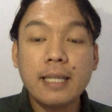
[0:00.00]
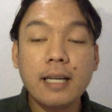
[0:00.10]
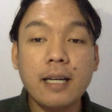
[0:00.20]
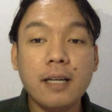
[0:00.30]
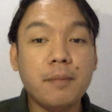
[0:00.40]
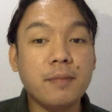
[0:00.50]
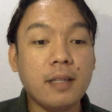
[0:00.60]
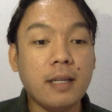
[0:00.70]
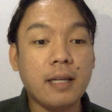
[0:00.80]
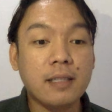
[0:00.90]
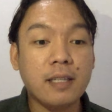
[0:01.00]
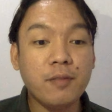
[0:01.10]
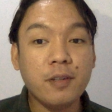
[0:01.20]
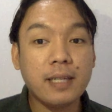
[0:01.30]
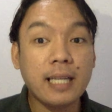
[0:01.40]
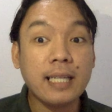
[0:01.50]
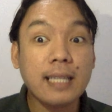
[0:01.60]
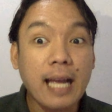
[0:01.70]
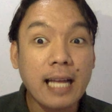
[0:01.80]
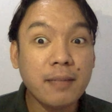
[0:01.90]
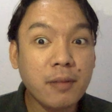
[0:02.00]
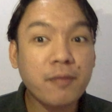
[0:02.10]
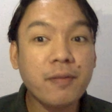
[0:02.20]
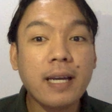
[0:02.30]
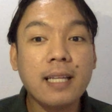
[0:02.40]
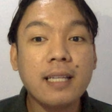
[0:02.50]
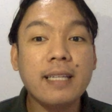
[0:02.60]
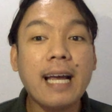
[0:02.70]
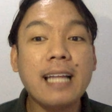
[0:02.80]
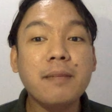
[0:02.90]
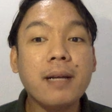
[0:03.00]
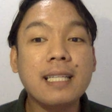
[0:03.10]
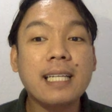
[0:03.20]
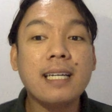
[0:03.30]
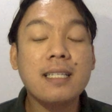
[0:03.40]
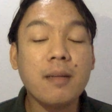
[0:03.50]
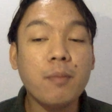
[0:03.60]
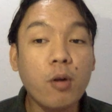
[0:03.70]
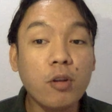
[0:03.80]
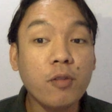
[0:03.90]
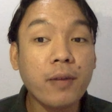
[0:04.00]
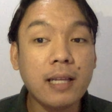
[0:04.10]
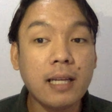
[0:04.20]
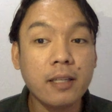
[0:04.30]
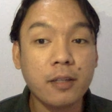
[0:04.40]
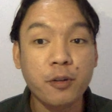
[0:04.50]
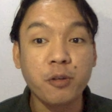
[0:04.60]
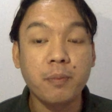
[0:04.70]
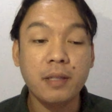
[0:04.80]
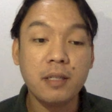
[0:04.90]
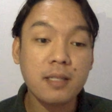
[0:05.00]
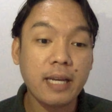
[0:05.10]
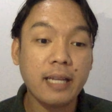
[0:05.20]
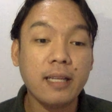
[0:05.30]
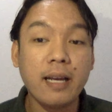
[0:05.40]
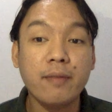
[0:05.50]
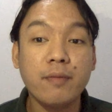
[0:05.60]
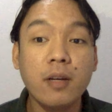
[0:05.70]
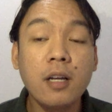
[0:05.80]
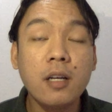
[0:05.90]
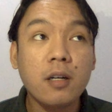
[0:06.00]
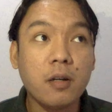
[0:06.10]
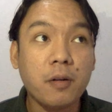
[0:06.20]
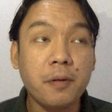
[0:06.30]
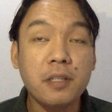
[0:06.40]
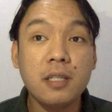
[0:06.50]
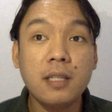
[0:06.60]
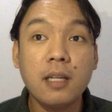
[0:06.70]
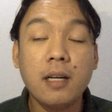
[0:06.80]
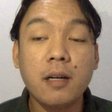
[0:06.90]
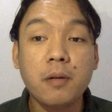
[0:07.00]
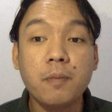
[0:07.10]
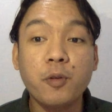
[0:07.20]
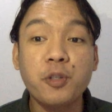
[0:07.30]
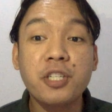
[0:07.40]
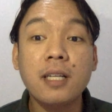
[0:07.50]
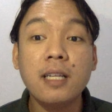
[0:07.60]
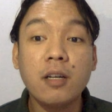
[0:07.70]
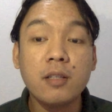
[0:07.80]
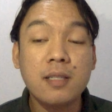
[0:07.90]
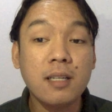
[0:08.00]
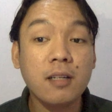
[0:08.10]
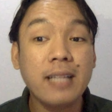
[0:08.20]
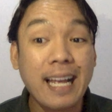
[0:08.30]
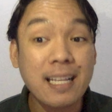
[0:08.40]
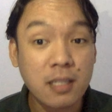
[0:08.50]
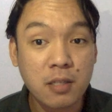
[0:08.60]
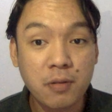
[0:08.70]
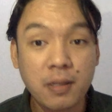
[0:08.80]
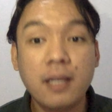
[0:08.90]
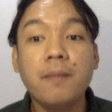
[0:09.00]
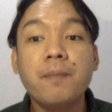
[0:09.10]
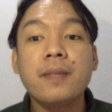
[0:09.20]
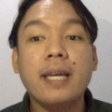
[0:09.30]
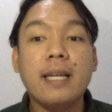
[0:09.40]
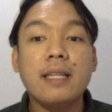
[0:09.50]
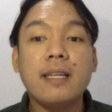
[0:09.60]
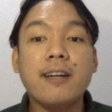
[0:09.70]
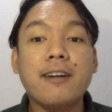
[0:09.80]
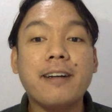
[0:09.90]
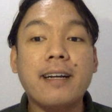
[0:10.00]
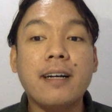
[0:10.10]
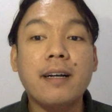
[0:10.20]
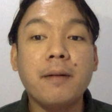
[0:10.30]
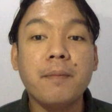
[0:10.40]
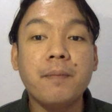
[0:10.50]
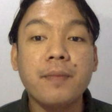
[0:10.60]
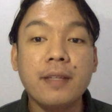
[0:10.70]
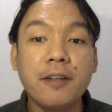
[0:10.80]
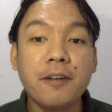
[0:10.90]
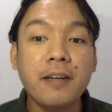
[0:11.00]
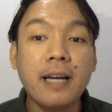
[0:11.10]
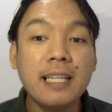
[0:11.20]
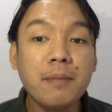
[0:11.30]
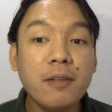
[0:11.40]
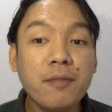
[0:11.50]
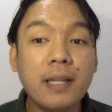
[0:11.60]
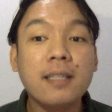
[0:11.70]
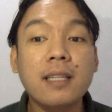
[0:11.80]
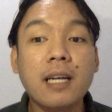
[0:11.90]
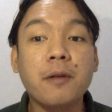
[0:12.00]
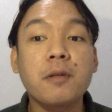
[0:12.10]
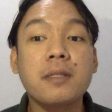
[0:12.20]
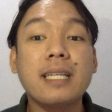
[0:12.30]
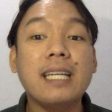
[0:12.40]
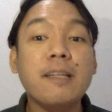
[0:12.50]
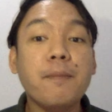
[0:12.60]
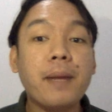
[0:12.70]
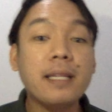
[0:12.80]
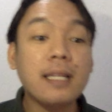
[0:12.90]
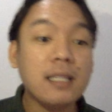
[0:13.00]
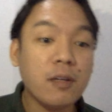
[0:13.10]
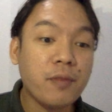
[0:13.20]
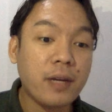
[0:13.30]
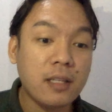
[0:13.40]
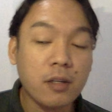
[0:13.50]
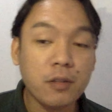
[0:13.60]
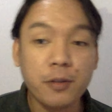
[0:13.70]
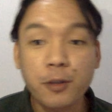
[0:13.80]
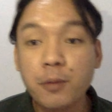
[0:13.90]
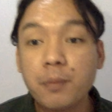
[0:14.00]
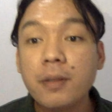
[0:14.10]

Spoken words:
I'll give you again that the Animalia is a monophyletic group, meaning to say they have originally on the single ancestry, and there are animal phyla that arose independently of any other group.